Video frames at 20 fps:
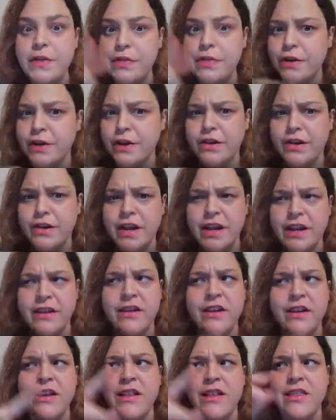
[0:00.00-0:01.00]
In 3rd
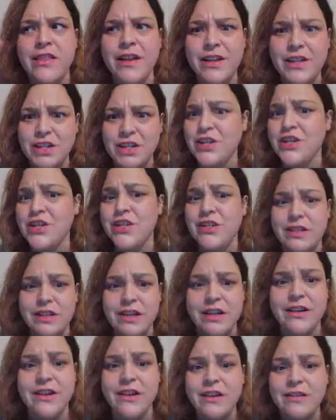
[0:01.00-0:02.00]
grade, that
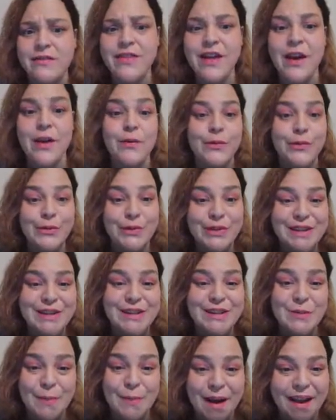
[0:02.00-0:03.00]
changes later. That rule
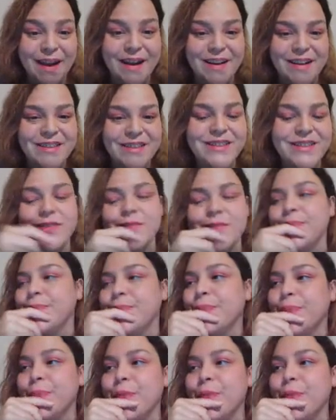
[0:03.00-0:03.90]
expires